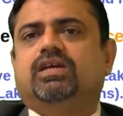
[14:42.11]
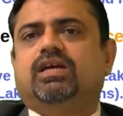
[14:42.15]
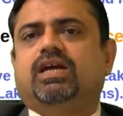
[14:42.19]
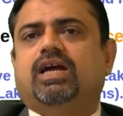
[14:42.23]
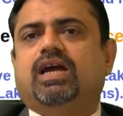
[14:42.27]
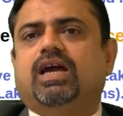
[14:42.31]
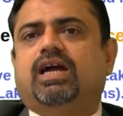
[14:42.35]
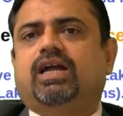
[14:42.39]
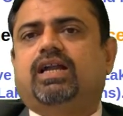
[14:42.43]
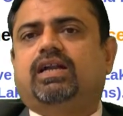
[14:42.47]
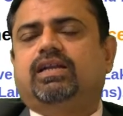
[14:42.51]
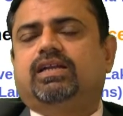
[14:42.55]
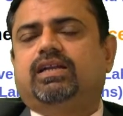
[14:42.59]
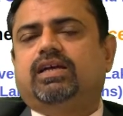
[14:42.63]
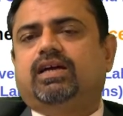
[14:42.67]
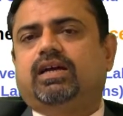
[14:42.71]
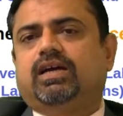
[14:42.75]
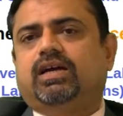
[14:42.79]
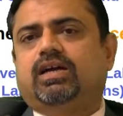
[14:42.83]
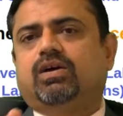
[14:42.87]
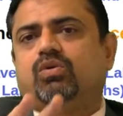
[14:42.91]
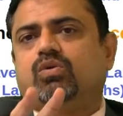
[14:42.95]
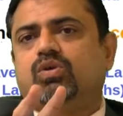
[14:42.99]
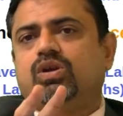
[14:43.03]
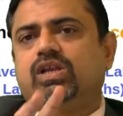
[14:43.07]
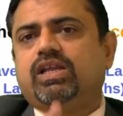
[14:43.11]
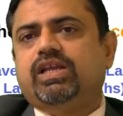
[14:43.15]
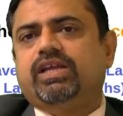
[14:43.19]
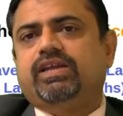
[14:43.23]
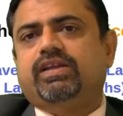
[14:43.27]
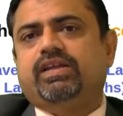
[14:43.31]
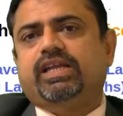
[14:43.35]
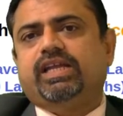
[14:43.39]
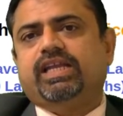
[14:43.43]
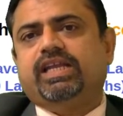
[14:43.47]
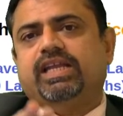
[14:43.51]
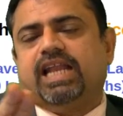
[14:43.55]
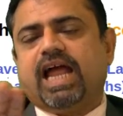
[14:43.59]
and only
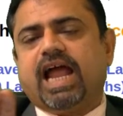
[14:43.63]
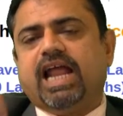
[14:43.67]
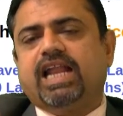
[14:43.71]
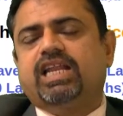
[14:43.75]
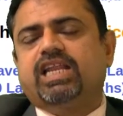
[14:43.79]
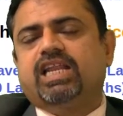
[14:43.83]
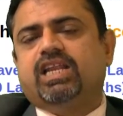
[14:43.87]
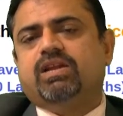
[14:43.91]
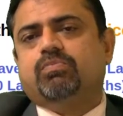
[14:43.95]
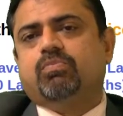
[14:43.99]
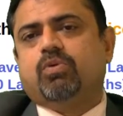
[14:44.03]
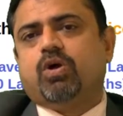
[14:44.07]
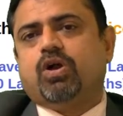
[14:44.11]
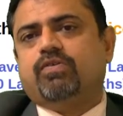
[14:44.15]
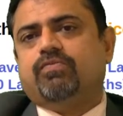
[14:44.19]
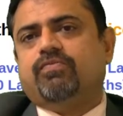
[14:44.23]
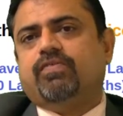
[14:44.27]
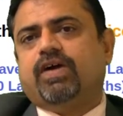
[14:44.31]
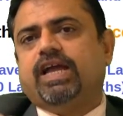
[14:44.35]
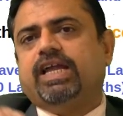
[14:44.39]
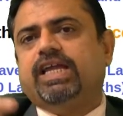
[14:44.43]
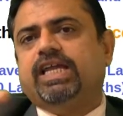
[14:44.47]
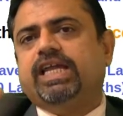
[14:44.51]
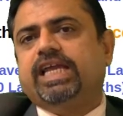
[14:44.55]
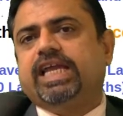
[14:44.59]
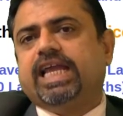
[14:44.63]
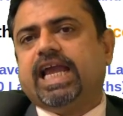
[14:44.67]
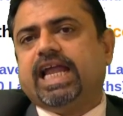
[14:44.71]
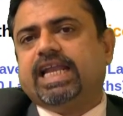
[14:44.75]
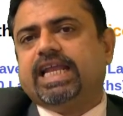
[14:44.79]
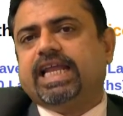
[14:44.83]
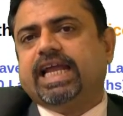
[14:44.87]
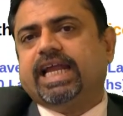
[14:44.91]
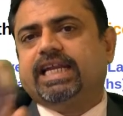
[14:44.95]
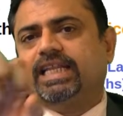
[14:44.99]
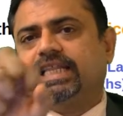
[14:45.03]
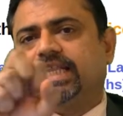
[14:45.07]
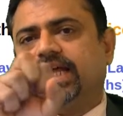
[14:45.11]
in 19.5 he can
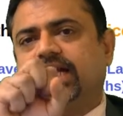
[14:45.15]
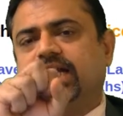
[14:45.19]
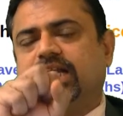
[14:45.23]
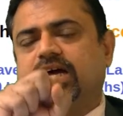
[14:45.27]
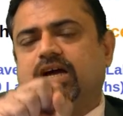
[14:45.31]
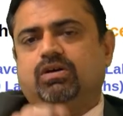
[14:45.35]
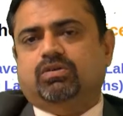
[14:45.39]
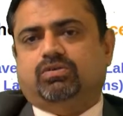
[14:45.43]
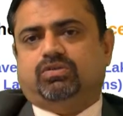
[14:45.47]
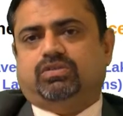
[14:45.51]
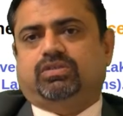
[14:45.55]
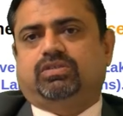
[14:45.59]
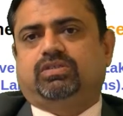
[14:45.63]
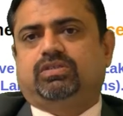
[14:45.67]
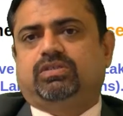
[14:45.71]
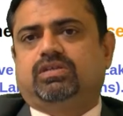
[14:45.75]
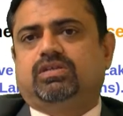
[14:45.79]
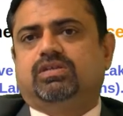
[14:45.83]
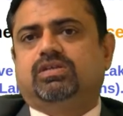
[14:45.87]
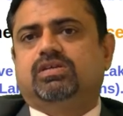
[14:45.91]
get that house